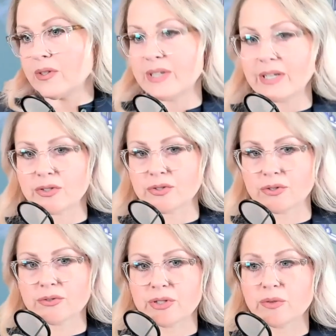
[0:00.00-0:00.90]
you say it's
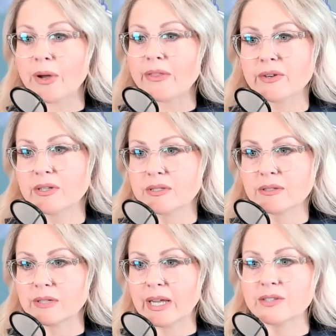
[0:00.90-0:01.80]
true too, whether it's
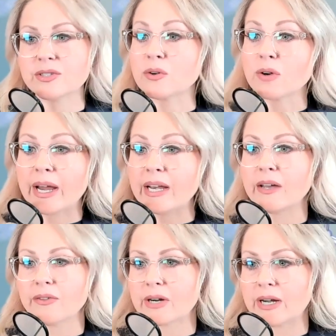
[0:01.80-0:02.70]
cancer or any
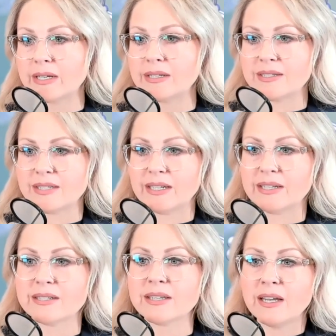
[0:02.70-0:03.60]
other kind of
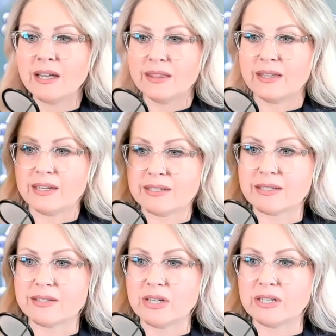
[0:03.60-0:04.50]
disease, that
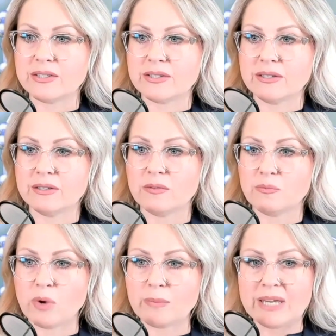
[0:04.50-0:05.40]
it's it's
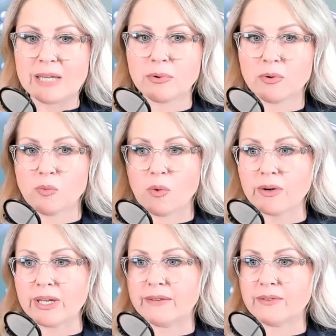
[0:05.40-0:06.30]
when people
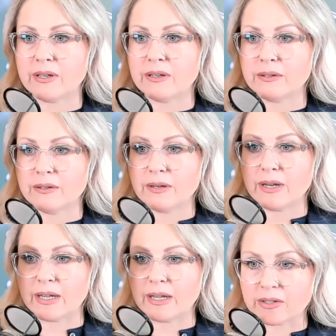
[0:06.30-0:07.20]
won't even
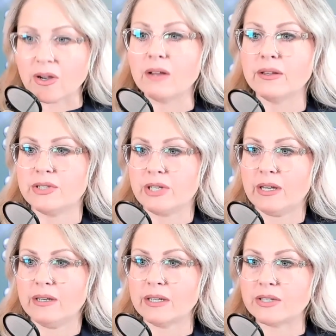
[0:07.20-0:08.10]
acknowledge
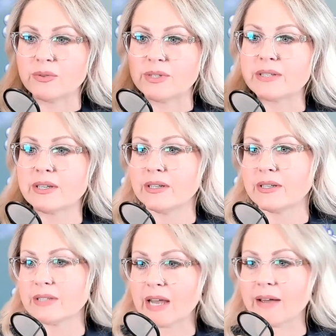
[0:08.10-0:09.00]
it. So it doesn't
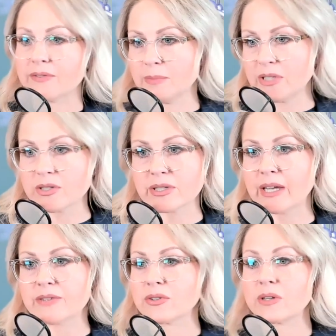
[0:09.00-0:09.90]
doesn't have to be just
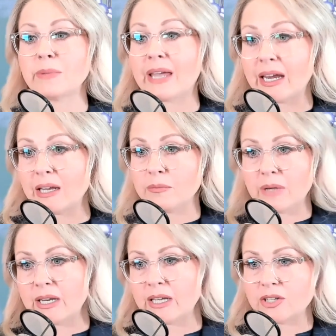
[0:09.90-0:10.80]
cancer. It could be any
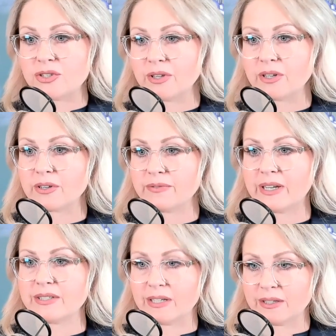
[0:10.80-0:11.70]
any issue that you're
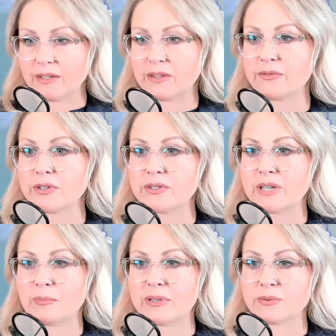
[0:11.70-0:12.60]
facing. It that the first
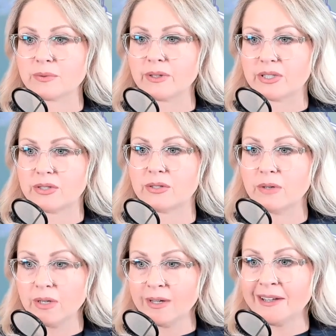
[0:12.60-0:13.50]
step is really to
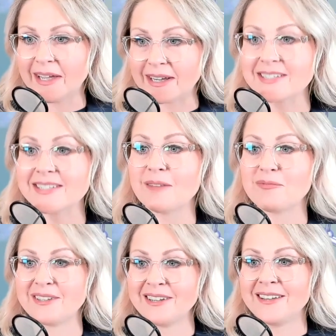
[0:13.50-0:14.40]

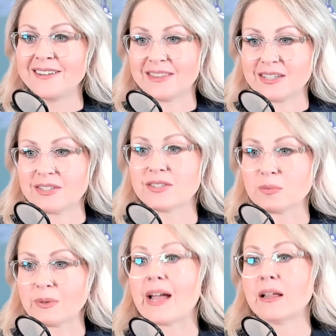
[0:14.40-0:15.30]
accept that this is a
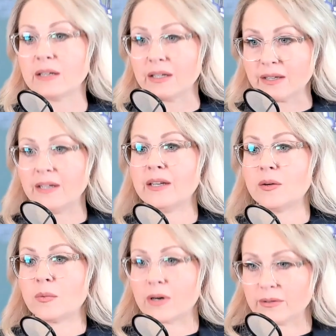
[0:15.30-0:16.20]
reality that you need to
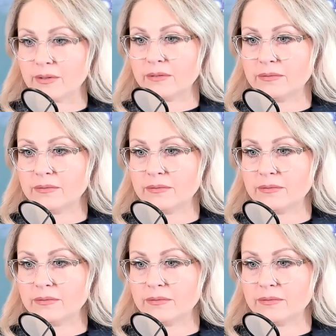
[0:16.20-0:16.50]
work through.